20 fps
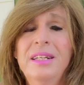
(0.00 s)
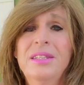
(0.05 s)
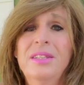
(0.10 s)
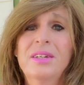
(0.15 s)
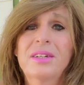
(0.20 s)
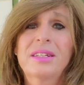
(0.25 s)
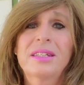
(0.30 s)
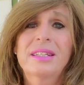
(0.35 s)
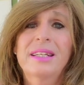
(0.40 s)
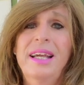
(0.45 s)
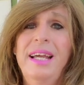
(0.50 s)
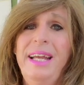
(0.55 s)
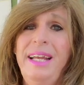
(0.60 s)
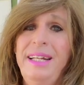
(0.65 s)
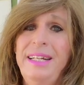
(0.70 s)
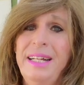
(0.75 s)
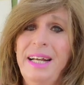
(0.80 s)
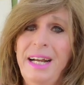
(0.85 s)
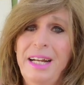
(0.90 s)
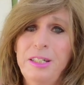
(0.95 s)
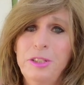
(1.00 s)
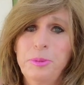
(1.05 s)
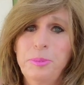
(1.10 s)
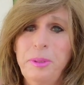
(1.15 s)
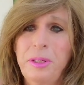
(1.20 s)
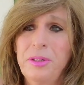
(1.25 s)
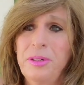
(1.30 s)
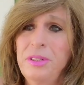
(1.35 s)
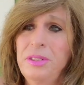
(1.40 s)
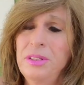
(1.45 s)
Look at the Haight
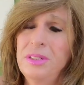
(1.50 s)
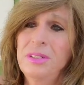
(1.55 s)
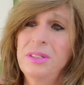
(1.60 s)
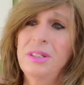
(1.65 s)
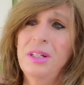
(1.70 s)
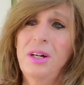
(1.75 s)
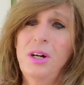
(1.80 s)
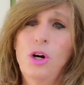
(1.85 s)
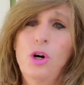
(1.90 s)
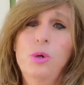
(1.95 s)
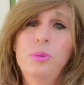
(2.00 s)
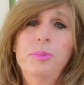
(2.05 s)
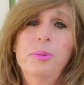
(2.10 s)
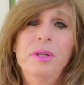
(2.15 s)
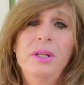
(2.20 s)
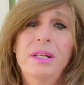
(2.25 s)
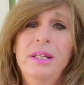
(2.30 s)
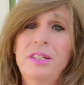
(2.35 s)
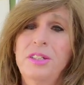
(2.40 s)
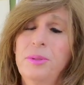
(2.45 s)
Ashbury, just the opening,